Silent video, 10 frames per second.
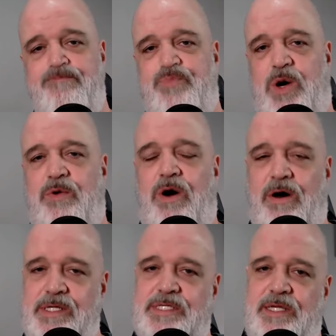But
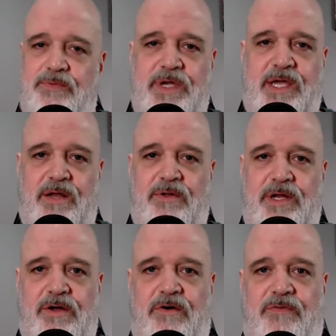honestly, we can only
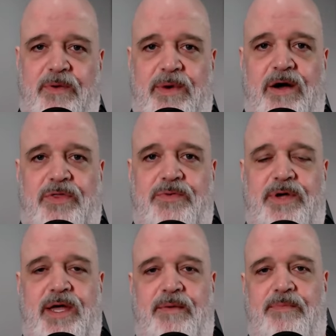know from our
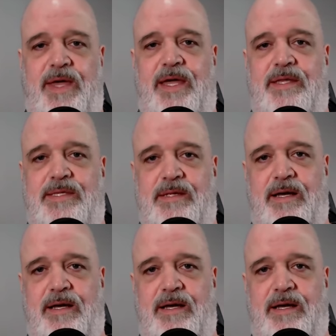three main